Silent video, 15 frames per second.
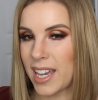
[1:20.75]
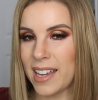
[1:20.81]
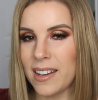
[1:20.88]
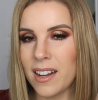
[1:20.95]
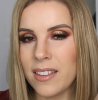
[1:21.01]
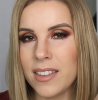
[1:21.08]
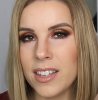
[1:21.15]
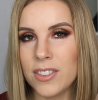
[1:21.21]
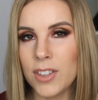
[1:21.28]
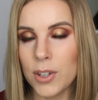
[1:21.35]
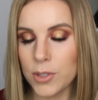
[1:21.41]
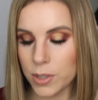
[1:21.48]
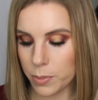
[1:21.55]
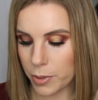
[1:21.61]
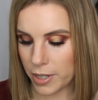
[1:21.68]
and I think
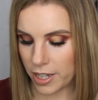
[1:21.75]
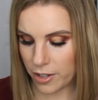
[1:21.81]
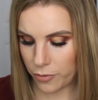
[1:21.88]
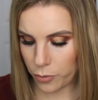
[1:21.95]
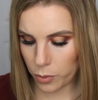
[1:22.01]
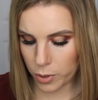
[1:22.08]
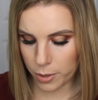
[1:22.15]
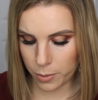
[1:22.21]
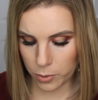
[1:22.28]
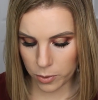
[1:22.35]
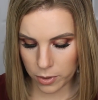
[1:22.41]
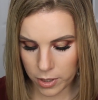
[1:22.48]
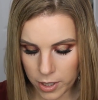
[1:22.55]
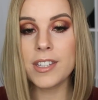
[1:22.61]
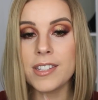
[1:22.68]
those are pretty
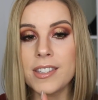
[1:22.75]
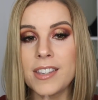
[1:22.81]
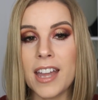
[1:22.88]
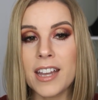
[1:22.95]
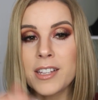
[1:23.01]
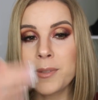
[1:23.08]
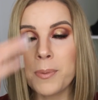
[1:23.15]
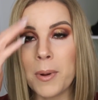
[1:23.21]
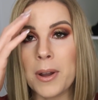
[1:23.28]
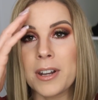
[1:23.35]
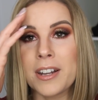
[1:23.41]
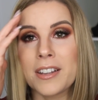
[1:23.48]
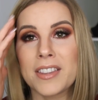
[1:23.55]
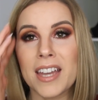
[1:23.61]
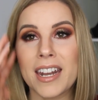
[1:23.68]
affordable. This next
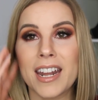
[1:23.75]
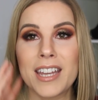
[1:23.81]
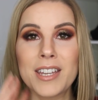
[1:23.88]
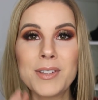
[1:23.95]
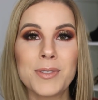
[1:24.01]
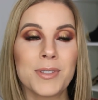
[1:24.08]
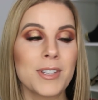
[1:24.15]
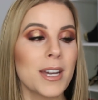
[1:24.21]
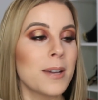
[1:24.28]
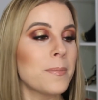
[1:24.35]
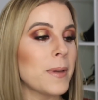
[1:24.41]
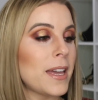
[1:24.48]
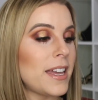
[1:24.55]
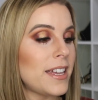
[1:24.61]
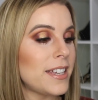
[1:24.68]
product that I used
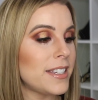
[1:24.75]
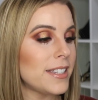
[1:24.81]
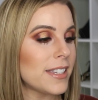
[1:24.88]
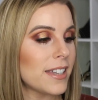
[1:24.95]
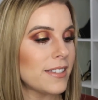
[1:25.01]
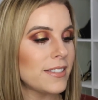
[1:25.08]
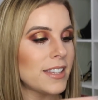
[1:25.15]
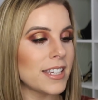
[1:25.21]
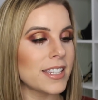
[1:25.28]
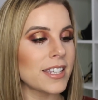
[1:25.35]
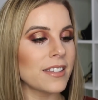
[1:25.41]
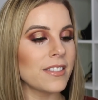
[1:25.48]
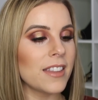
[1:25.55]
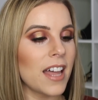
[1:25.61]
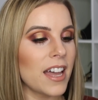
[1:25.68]
up is
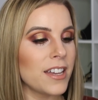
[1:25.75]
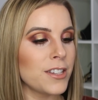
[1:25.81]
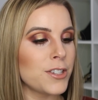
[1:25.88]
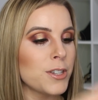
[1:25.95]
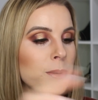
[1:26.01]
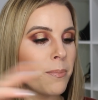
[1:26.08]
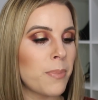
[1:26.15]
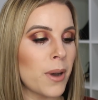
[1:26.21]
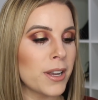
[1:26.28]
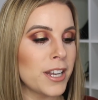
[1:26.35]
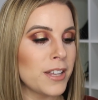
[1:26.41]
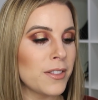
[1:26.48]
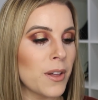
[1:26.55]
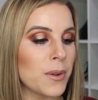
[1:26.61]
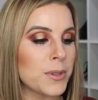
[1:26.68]
this Lush
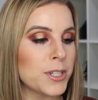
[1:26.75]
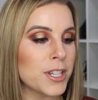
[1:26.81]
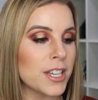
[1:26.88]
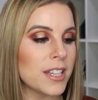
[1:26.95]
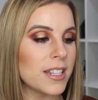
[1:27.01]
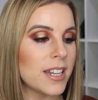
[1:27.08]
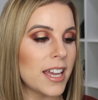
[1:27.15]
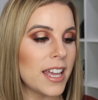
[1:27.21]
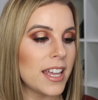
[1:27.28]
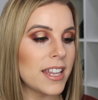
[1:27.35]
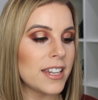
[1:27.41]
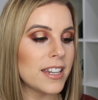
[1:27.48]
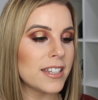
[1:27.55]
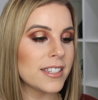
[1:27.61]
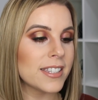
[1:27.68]
Body Lotion
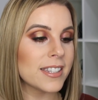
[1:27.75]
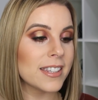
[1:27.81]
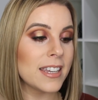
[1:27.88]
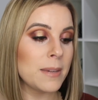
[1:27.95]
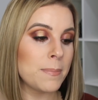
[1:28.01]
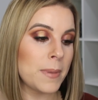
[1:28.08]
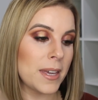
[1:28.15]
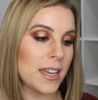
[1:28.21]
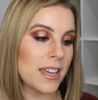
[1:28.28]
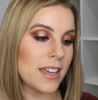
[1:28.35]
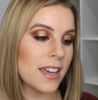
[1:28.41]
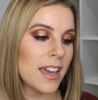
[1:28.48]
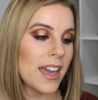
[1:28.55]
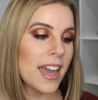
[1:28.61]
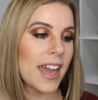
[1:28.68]
in
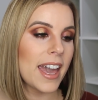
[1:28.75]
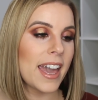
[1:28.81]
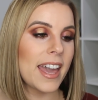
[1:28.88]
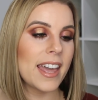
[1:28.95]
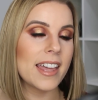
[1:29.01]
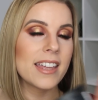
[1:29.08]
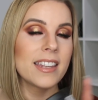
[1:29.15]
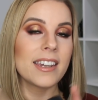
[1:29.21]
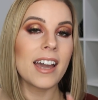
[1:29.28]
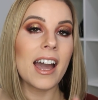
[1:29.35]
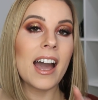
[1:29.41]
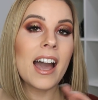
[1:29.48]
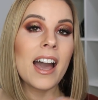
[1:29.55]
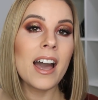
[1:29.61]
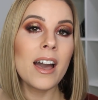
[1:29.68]
Sleepy. And
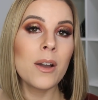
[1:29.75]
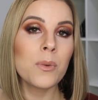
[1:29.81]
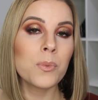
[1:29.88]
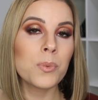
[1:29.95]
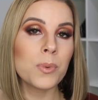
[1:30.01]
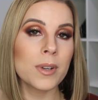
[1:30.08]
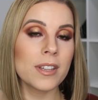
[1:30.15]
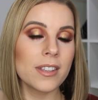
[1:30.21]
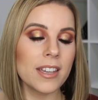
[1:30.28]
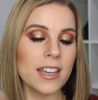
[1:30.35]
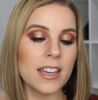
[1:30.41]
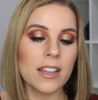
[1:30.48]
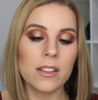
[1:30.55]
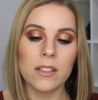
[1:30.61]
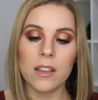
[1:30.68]
I
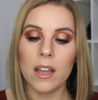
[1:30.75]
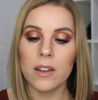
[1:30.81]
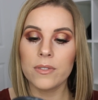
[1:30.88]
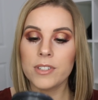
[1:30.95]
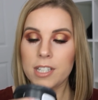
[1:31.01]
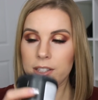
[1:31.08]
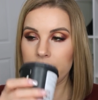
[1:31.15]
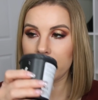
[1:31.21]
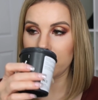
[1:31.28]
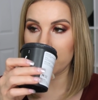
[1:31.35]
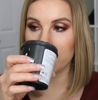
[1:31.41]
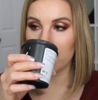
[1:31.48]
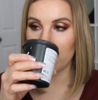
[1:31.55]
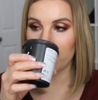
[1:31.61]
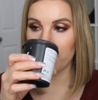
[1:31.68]
really loved
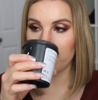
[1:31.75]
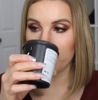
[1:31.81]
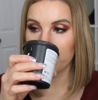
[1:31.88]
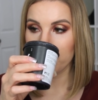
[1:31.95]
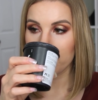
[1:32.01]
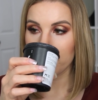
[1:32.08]
this stuff.